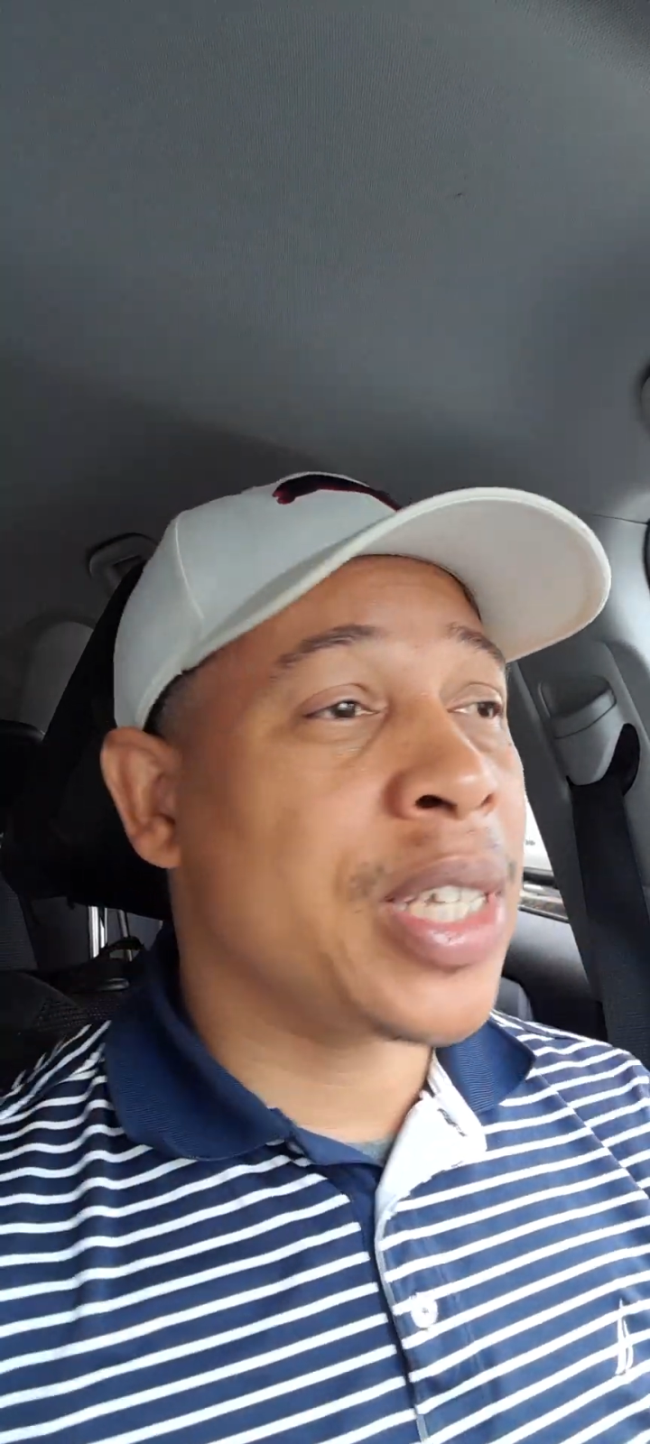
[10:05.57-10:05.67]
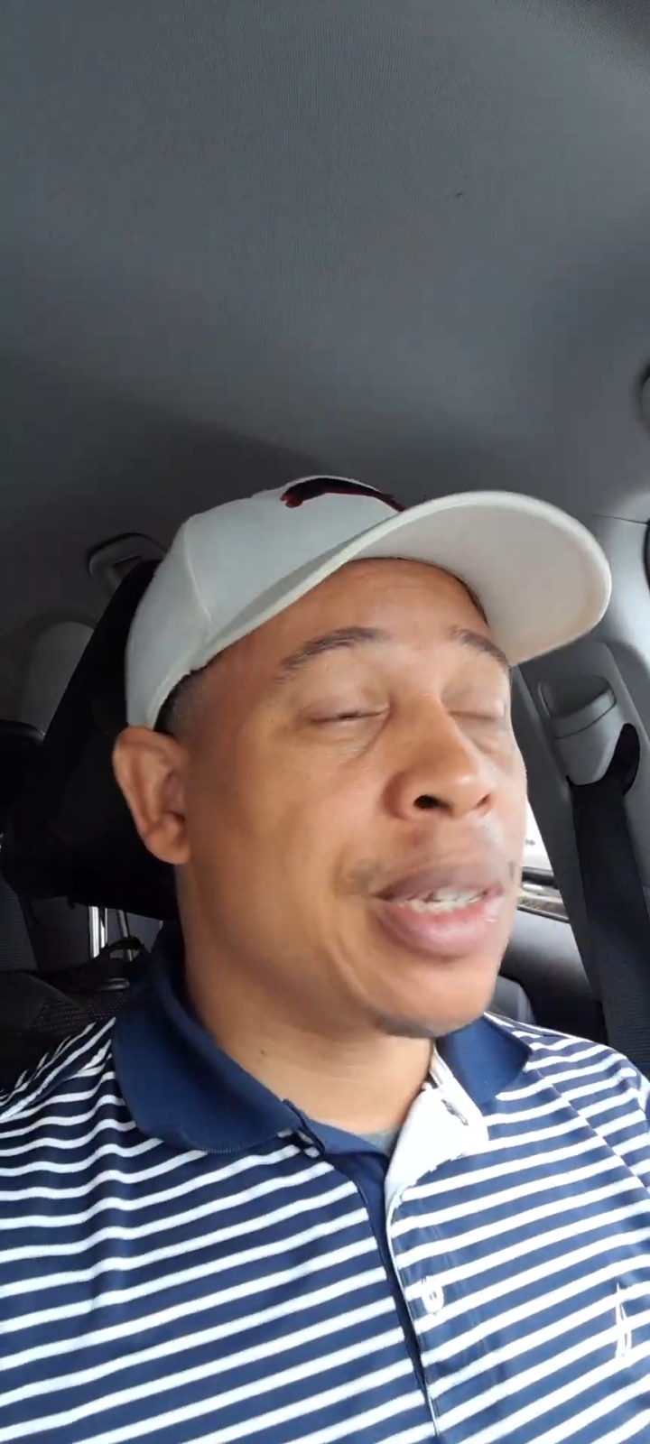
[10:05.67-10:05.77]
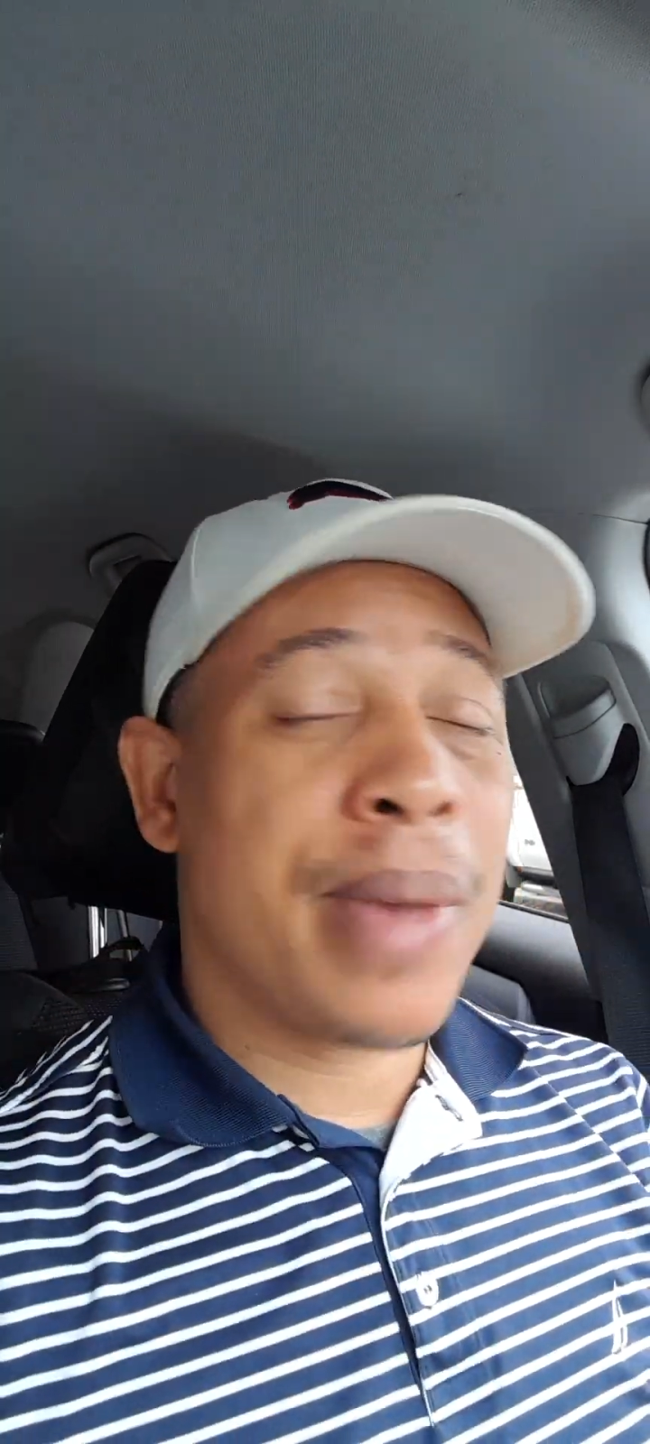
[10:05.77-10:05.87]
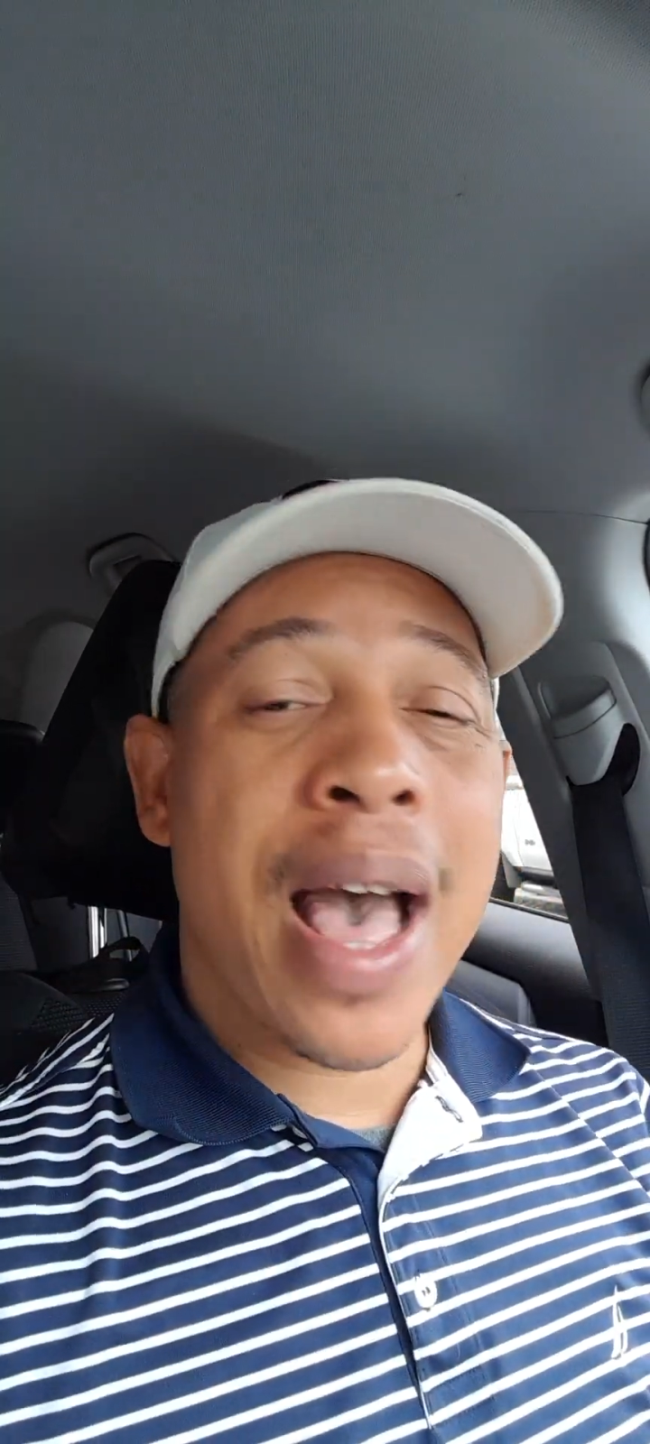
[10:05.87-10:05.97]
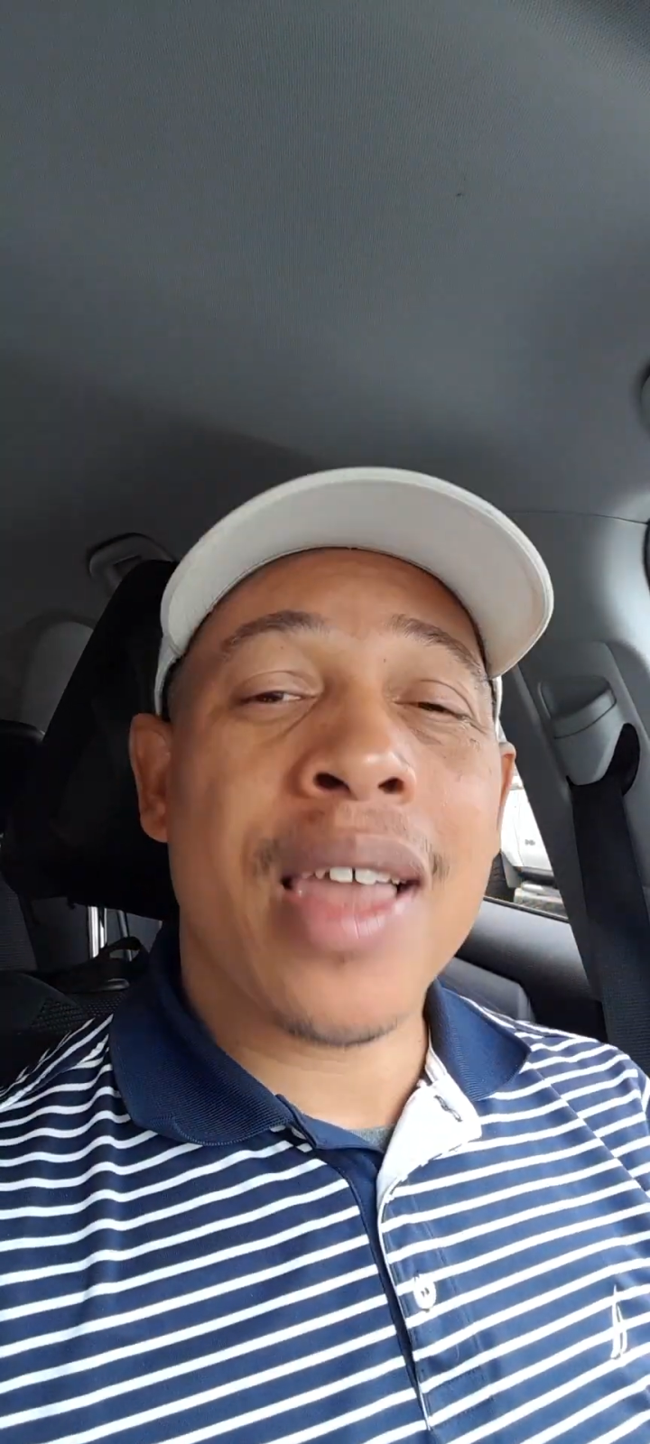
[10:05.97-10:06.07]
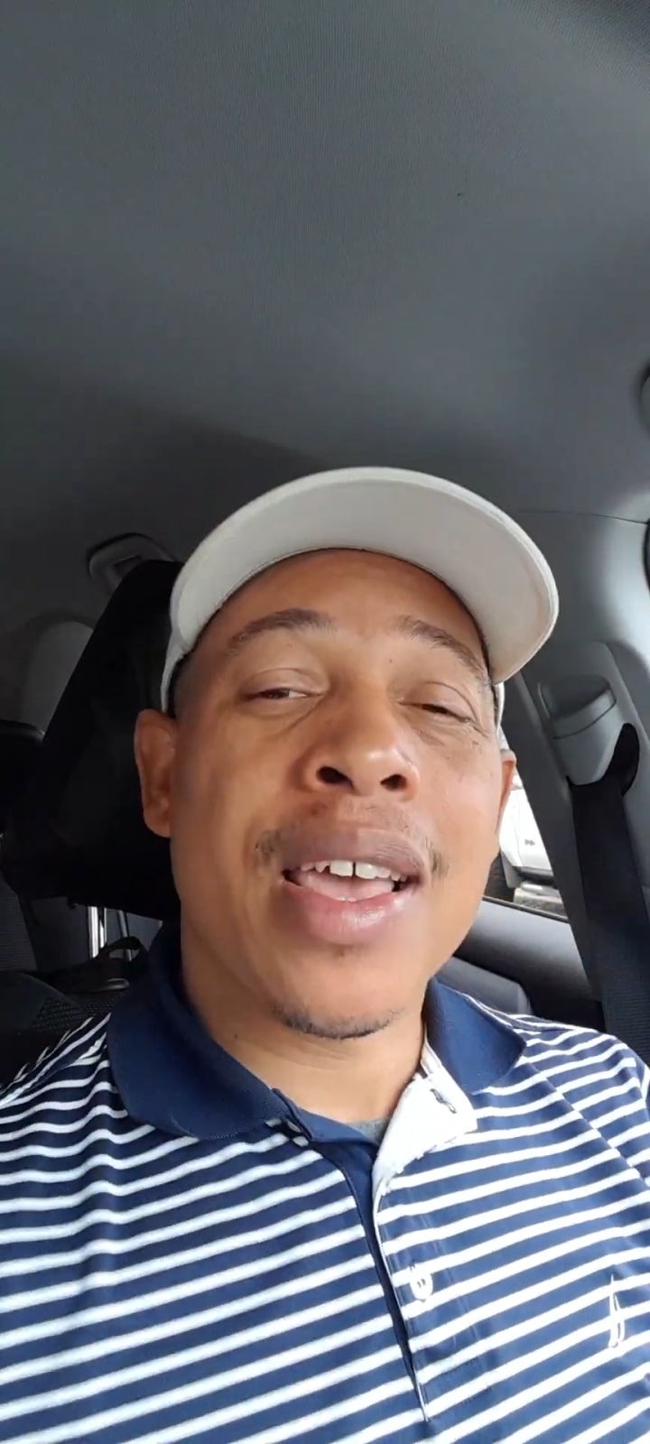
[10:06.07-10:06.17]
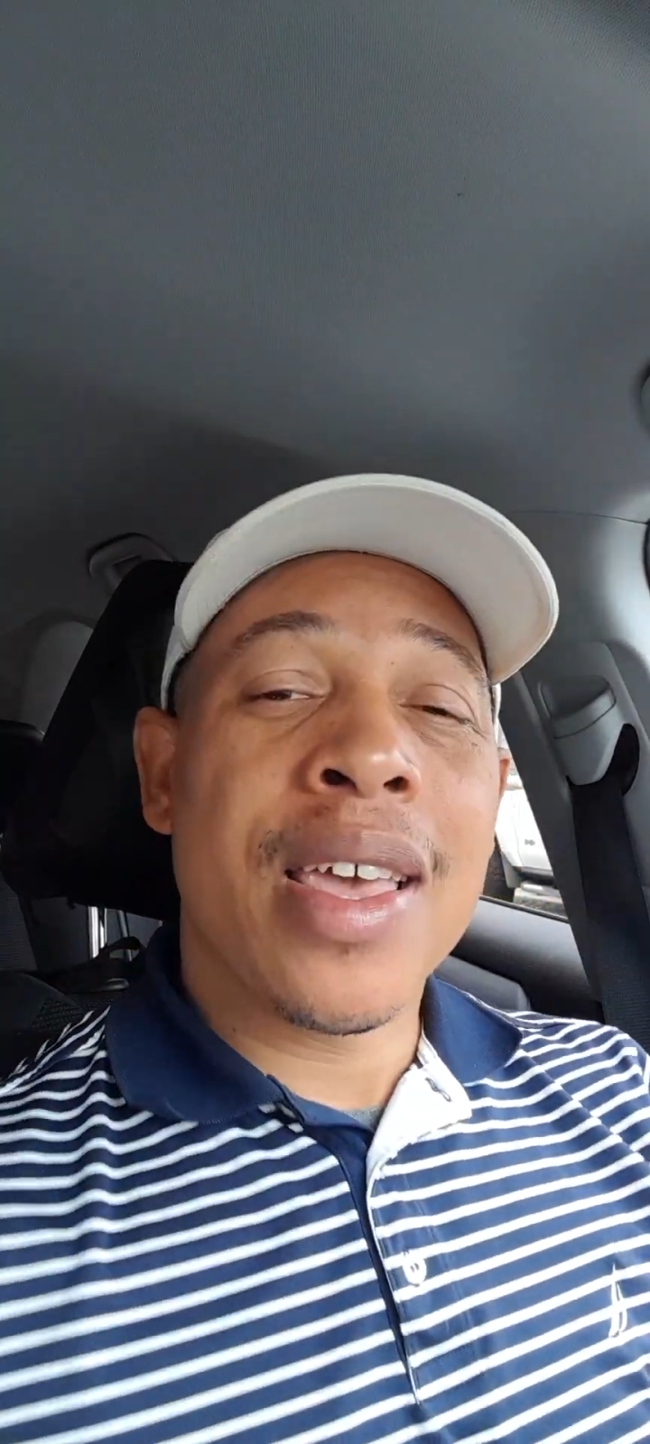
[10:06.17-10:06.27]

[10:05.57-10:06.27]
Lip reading: It's about